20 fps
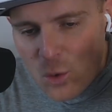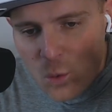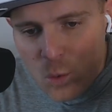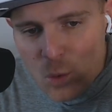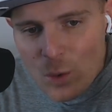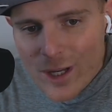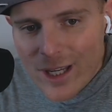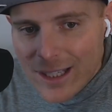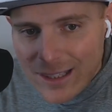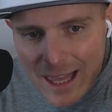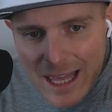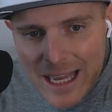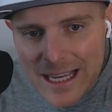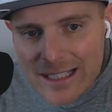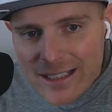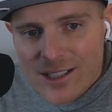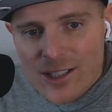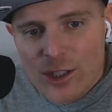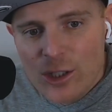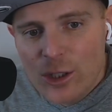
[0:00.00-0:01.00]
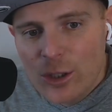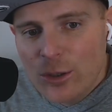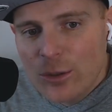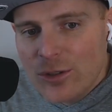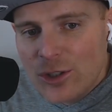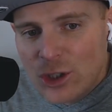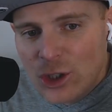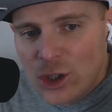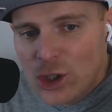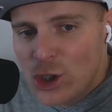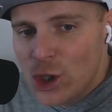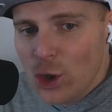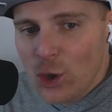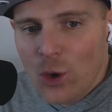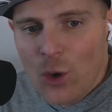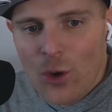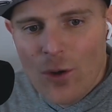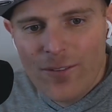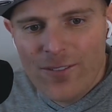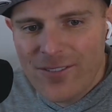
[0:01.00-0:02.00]
we like to use good
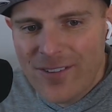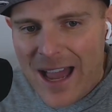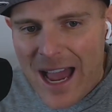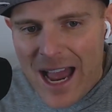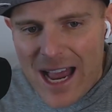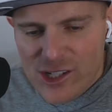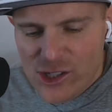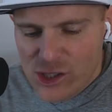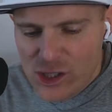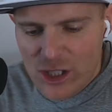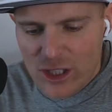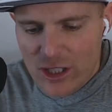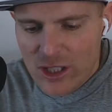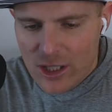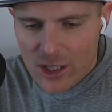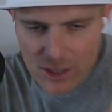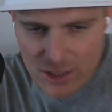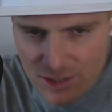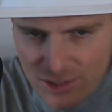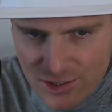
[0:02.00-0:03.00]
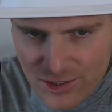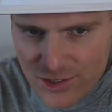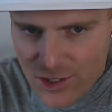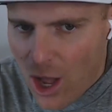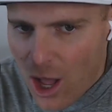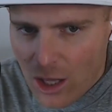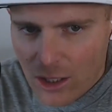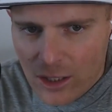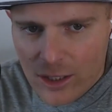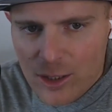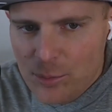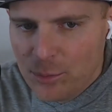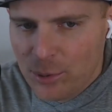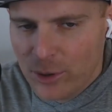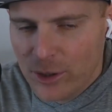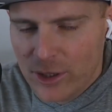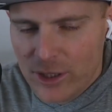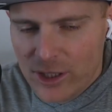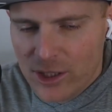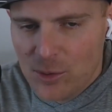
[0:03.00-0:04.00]
old-fashioned, solid,
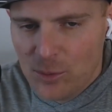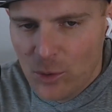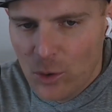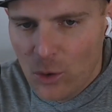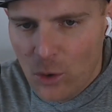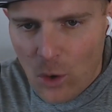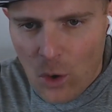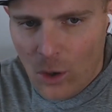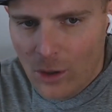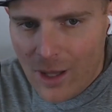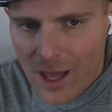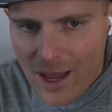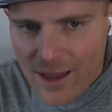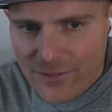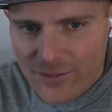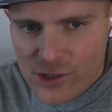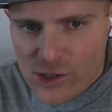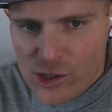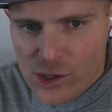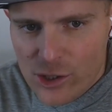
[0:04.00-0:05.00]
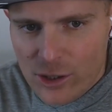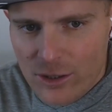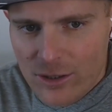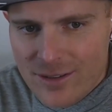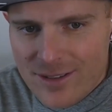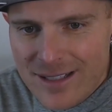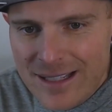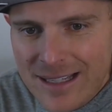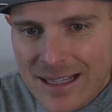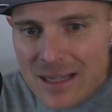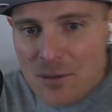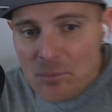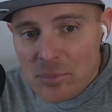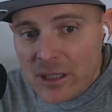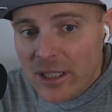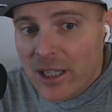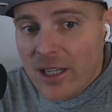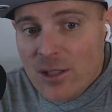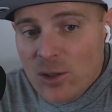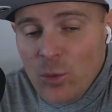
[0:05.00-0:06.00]
predictable whole life insurance
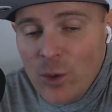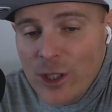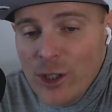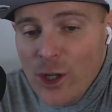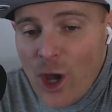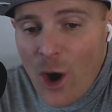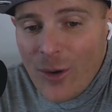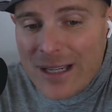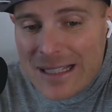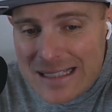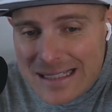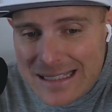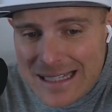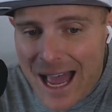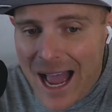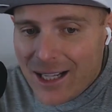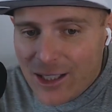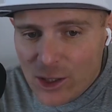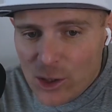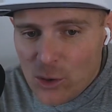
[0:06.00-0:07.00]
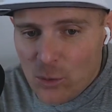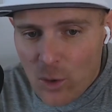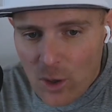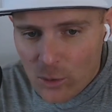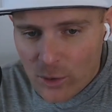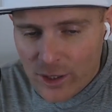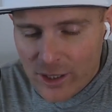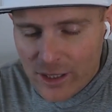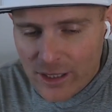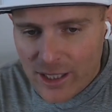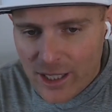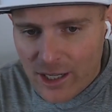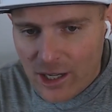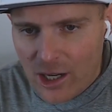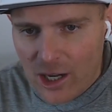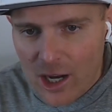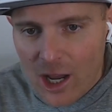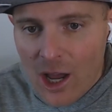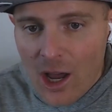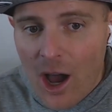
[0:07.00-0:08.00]
because we know exactly what we're going to get in it.